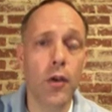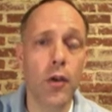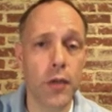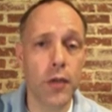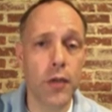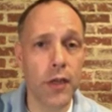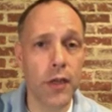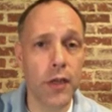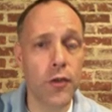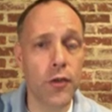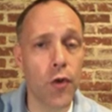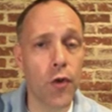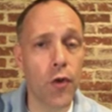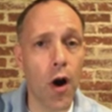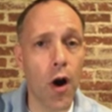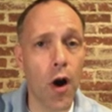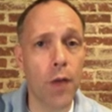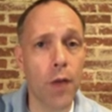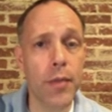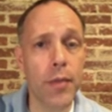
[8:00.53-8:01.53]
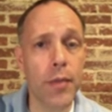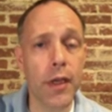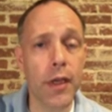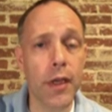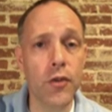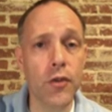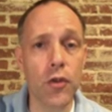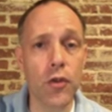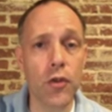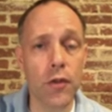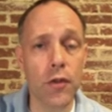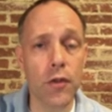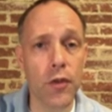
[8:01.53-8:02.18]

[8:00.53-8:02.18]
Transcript: You need to draw a picture